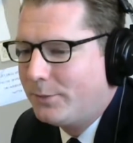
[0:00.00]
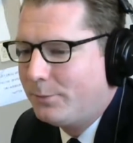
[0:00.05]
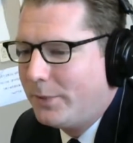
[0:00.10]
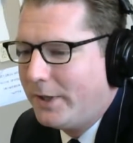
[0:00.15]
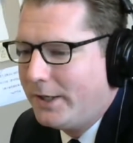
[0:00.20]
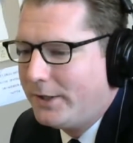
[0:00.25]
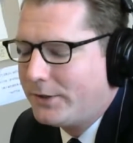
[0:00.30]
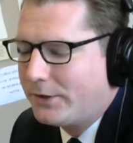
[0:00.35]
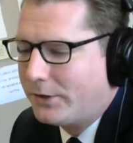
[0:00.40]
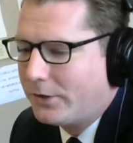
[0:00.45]

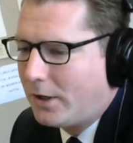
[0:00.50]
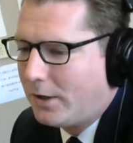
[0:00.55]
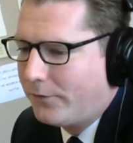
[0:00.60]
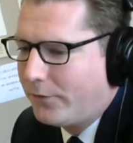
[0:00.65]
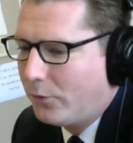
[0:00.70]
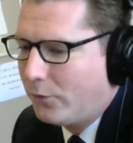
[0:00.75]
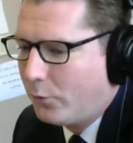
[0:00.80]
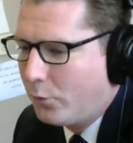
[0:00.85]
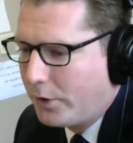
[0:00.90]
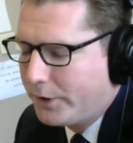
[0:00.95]
based off
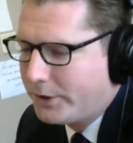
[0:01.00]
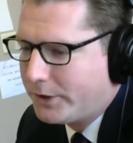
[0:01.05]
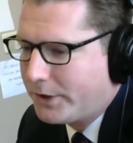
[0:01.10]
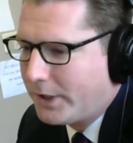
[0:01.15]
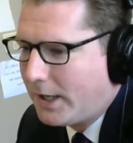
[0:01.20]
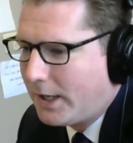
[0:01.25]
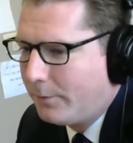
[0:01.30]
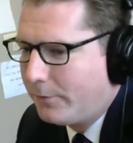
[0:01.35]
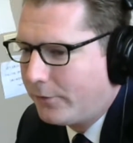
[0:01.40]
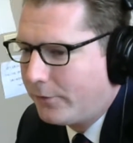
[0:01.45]
of one
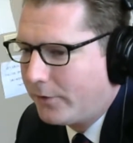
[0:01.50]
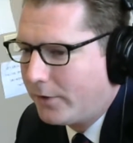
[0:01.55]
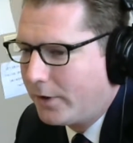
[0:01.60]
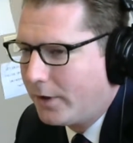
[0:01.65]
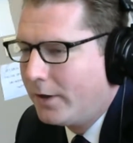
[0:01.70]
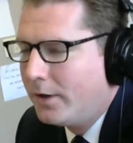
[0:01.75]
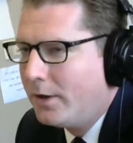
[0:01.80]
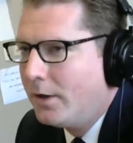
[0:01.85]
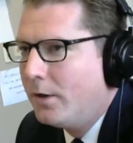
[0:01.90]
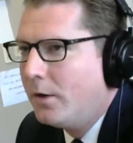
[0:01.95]
job
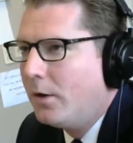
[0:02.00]
for